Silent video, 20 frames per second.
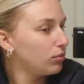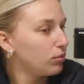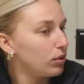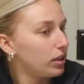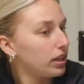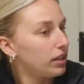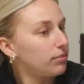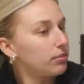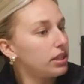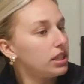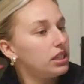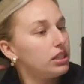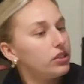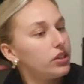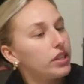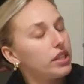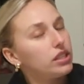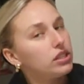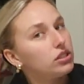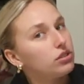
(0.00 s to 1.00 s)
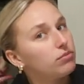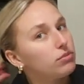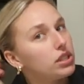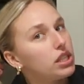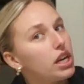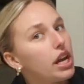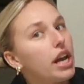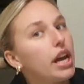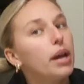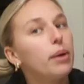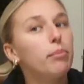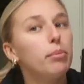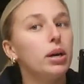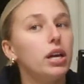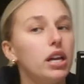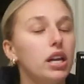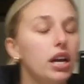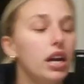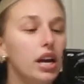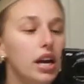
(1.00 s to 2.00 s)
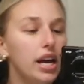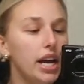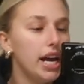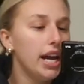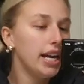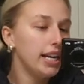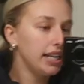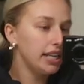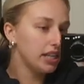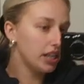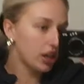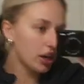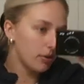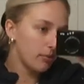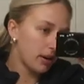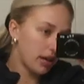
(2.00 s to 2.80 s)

what I'm going to do at the gym today, but I need to go